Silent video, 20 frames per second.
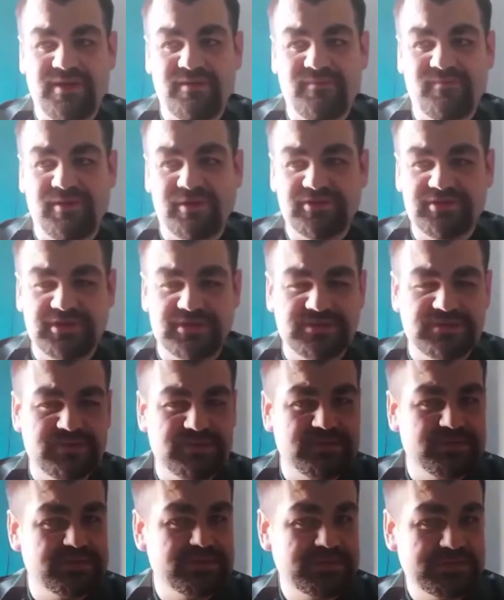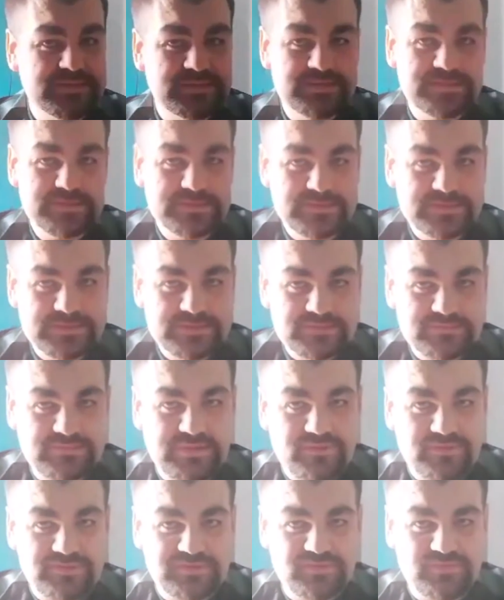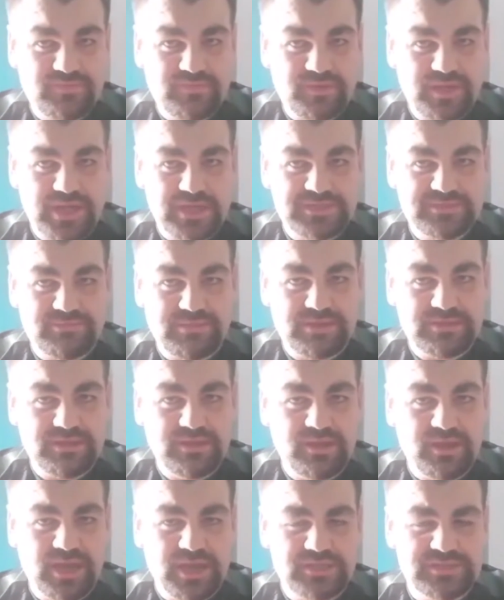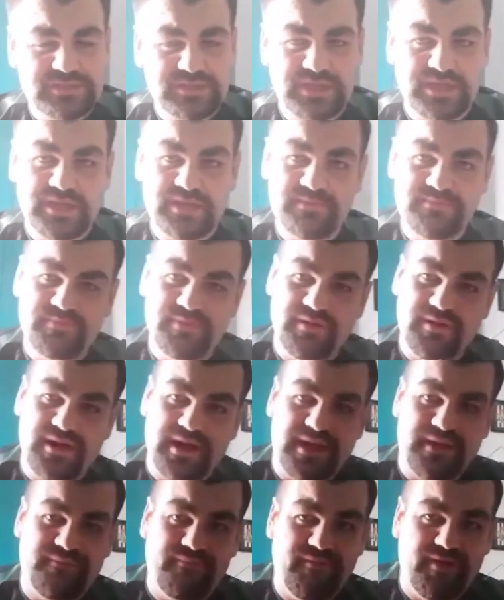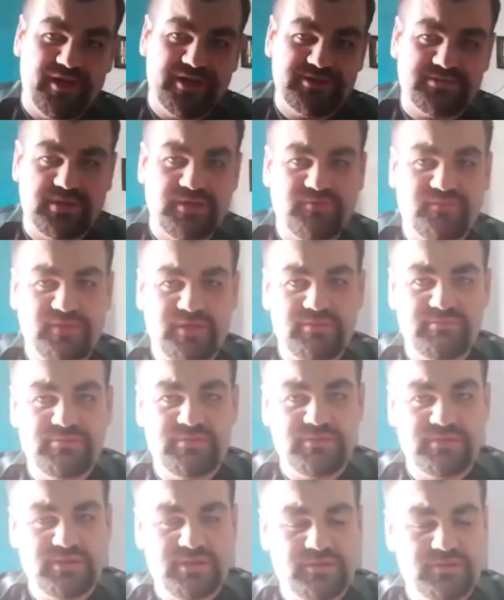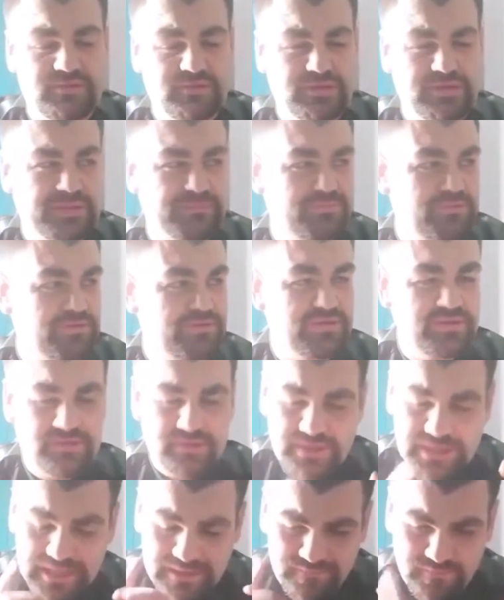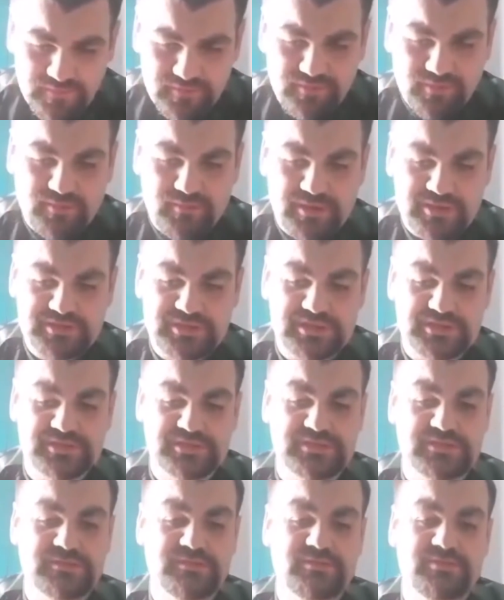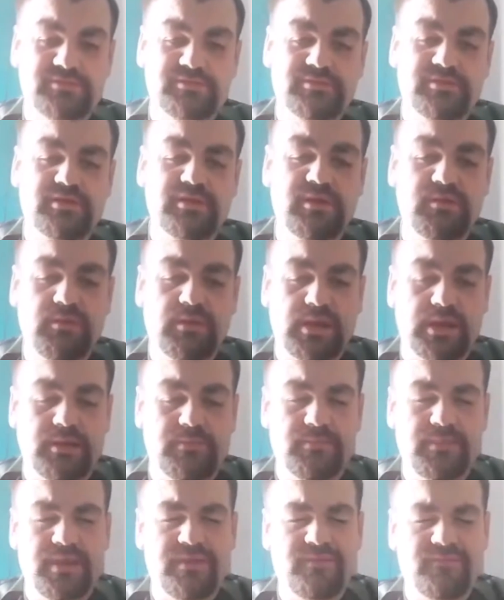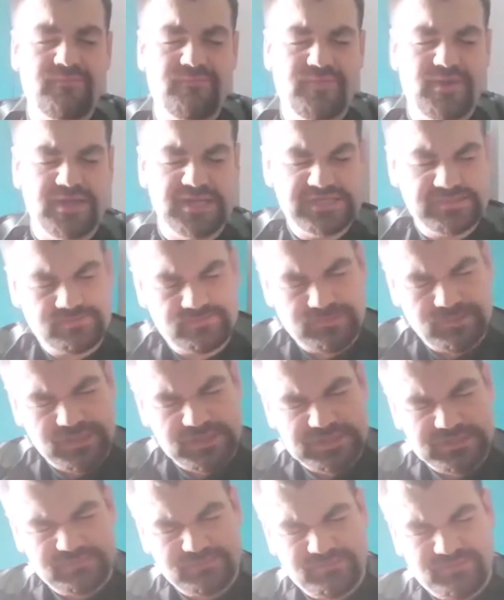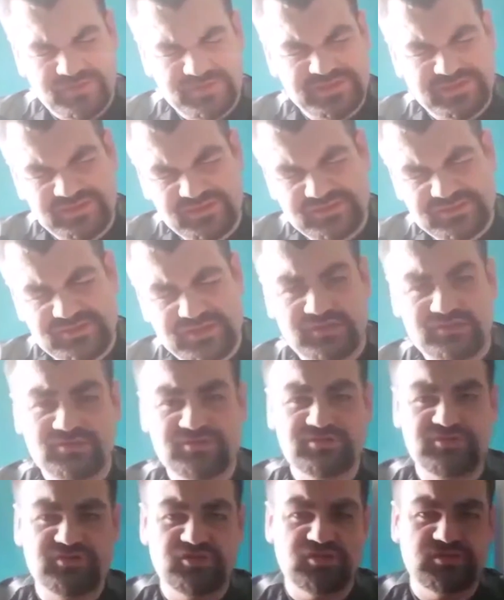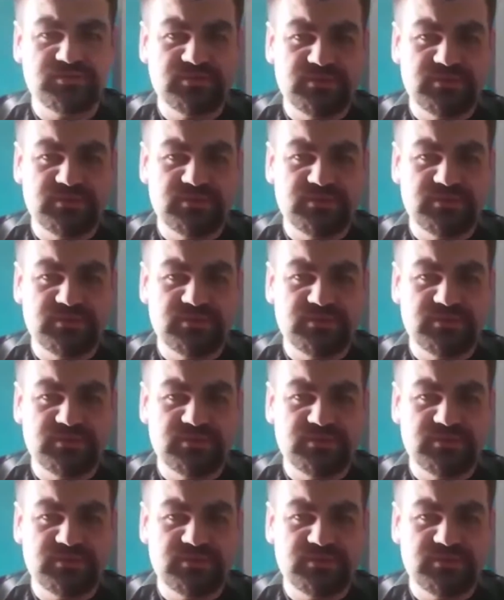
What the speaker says: watching, get results from the Castle United, Newcastle United. But I feel sorry for you to do that today. But if you don't watch this, don't know who I am, Everton fans, please take my channel and see on YouTube.